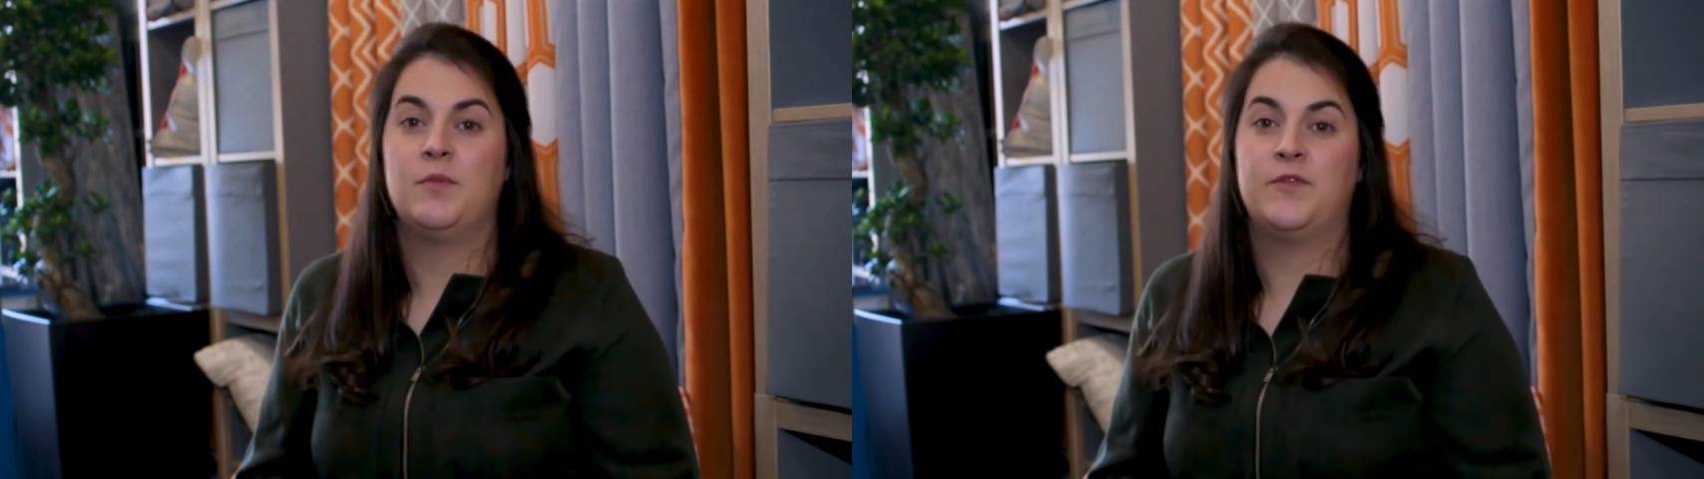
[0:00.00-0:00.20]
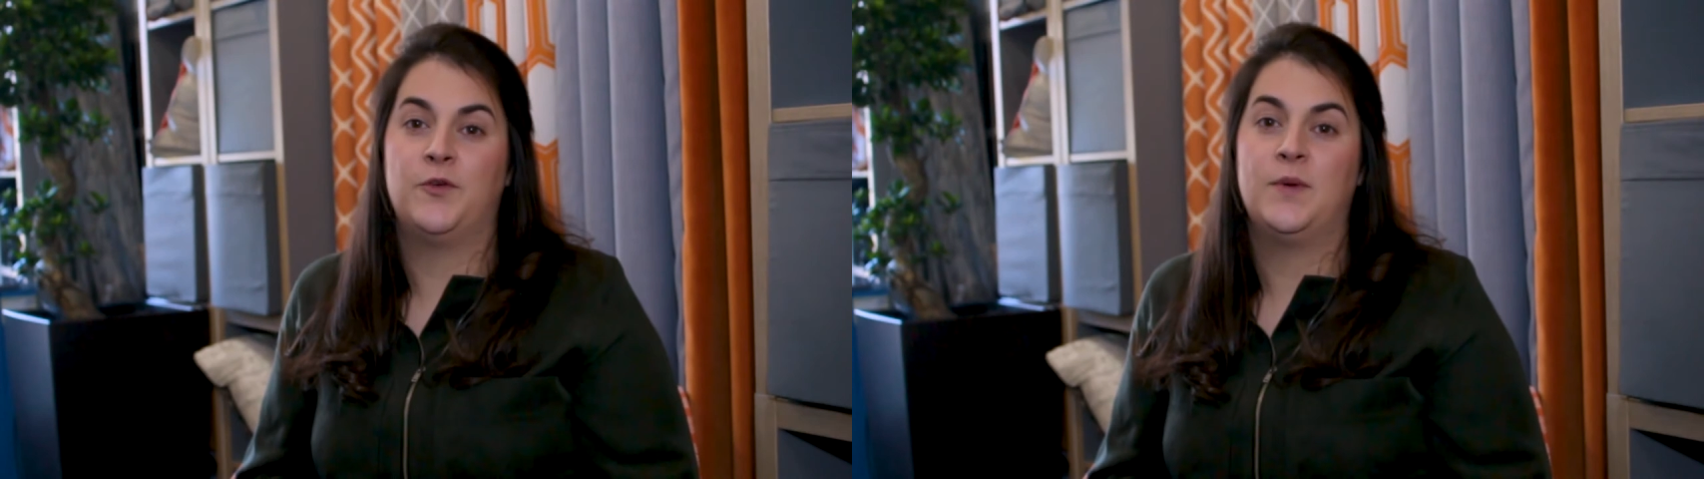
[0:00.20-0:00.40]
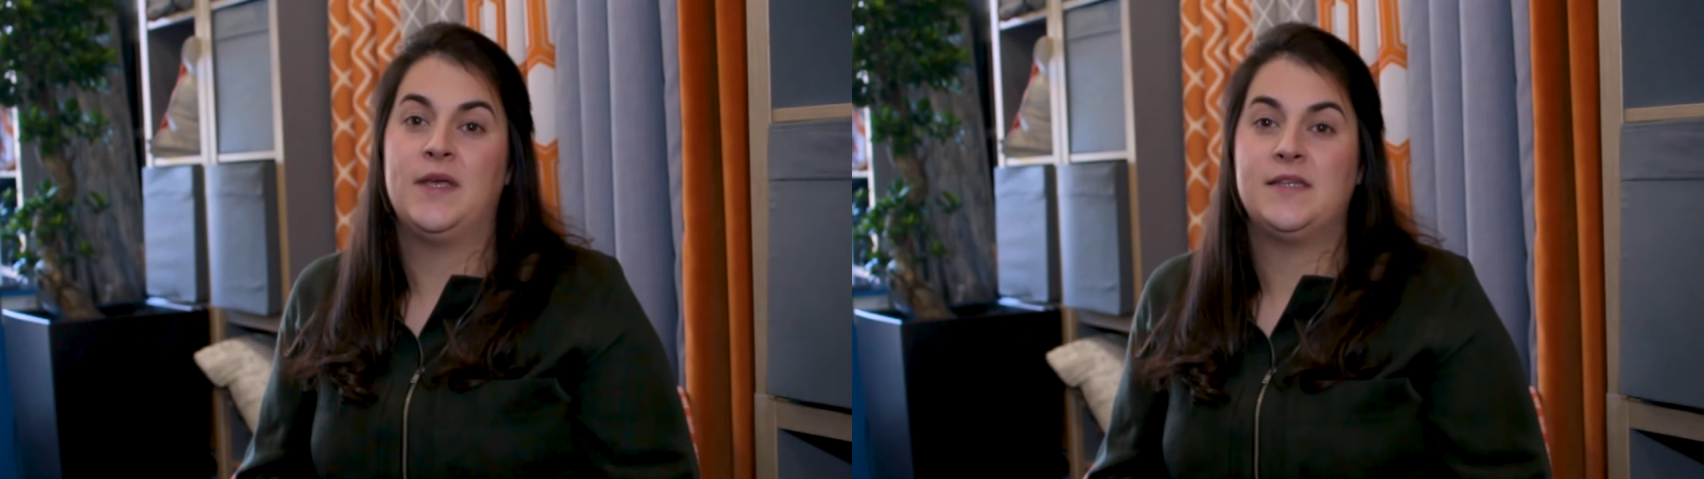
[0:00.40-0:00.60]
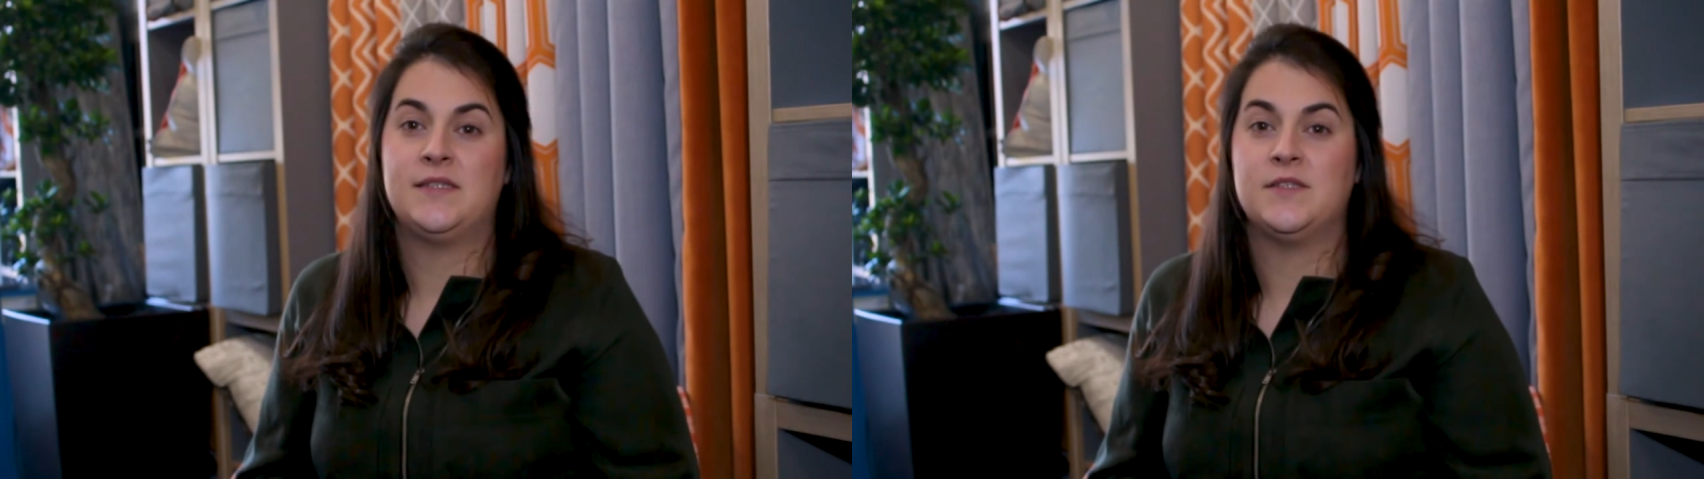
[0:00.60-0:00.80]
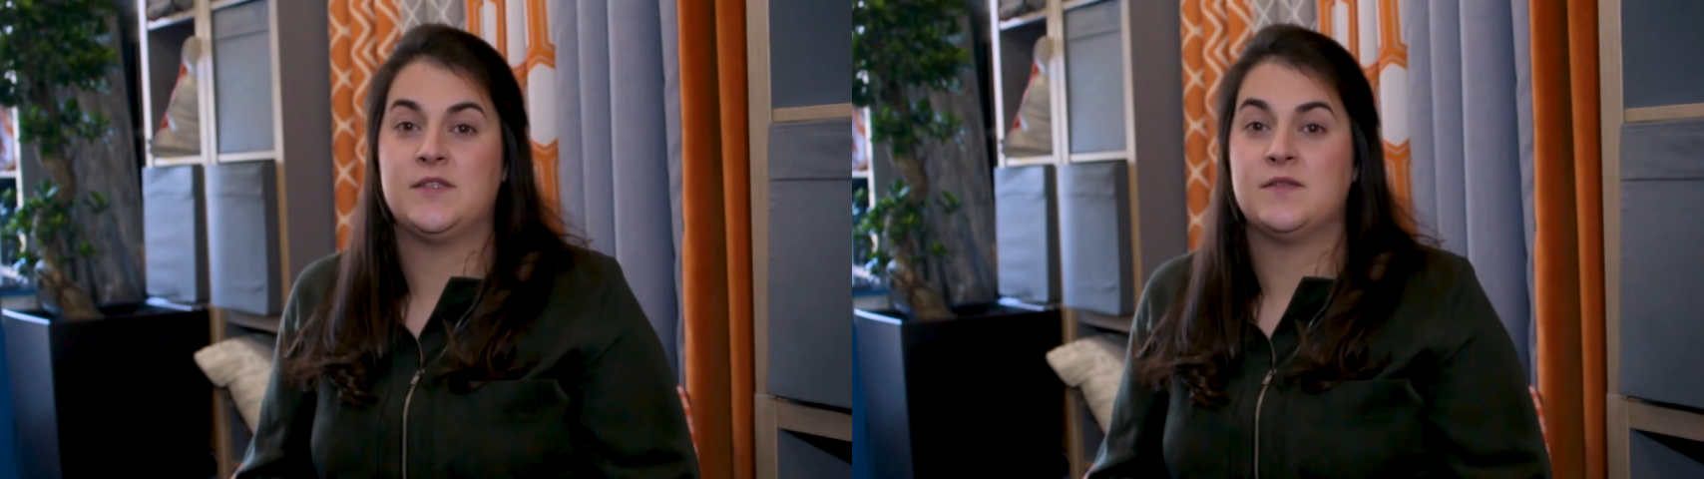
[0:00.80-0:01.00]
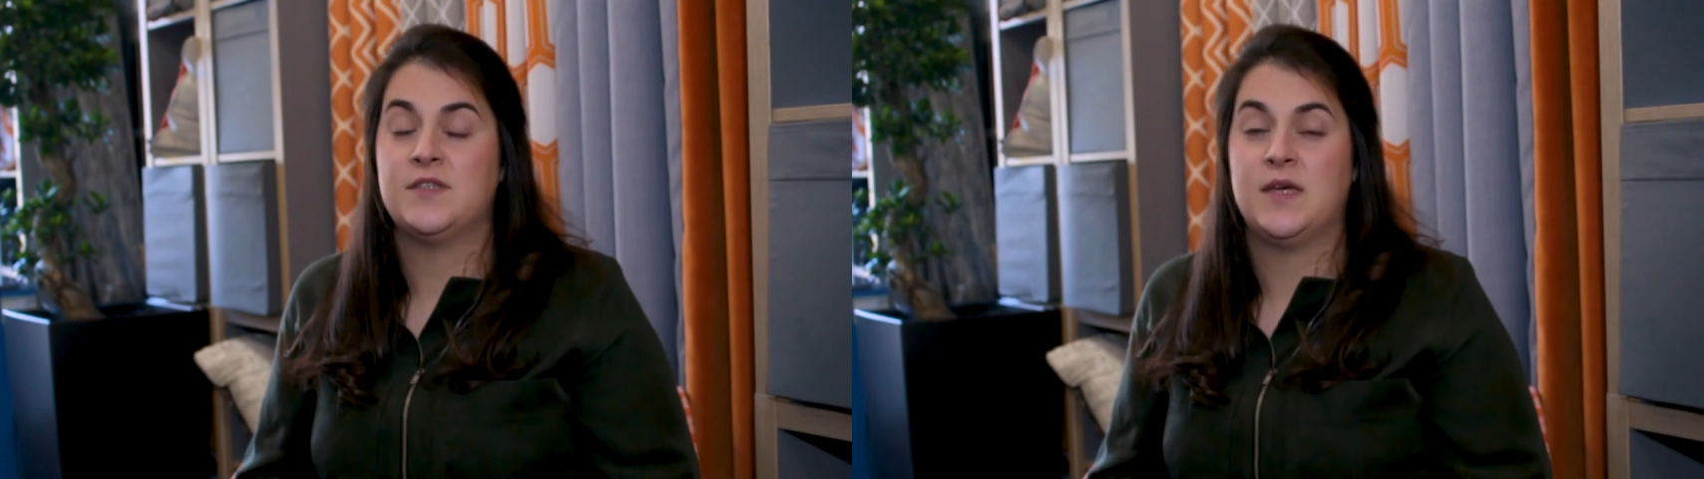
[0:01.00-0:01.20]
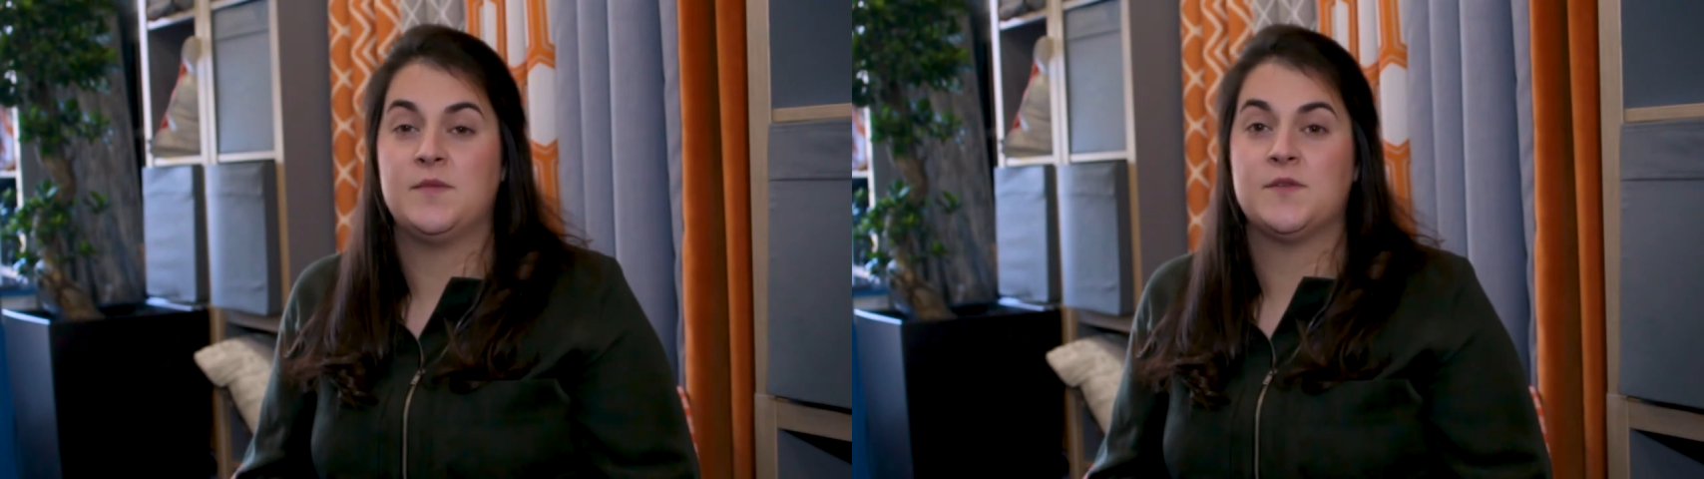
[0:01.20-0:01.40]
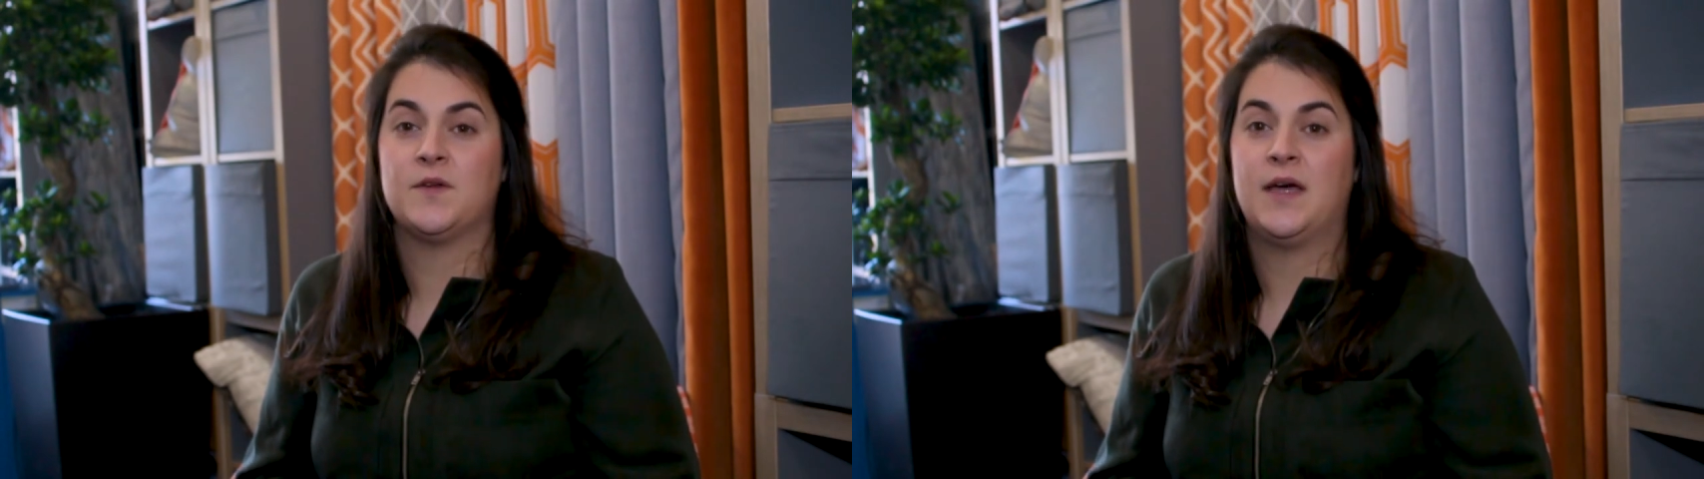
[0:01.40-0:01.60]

Before we get into some tips on